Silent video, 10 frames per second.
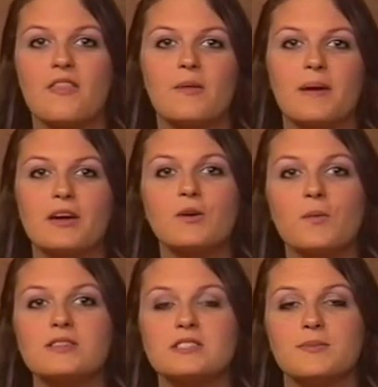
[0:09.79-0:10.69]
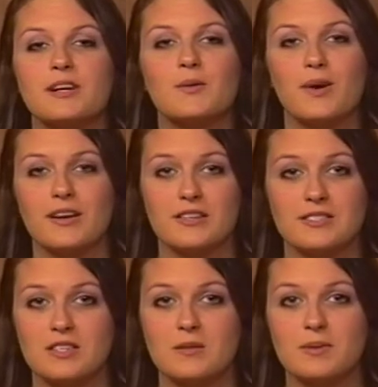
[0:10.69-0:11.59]
The panel wants to bring awareness
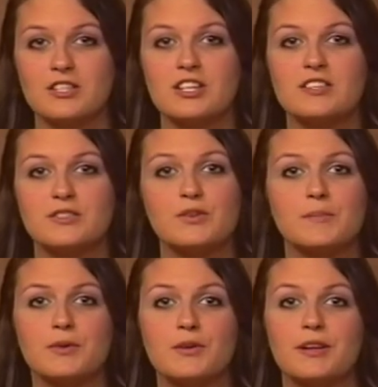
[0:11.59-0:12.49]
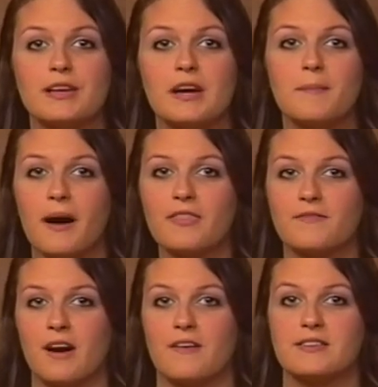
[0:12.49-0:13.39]
to the BGSU community about the
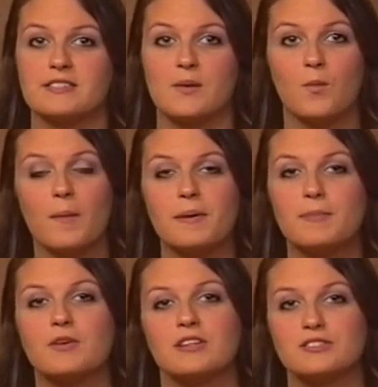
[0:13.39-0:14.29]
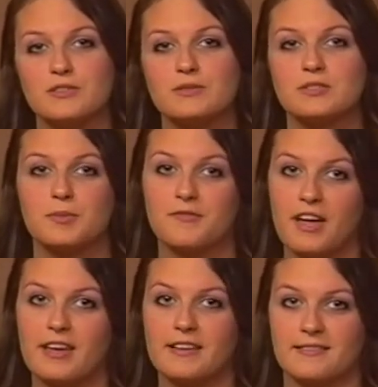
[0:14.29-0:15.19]
virus and what people can do to prevent it.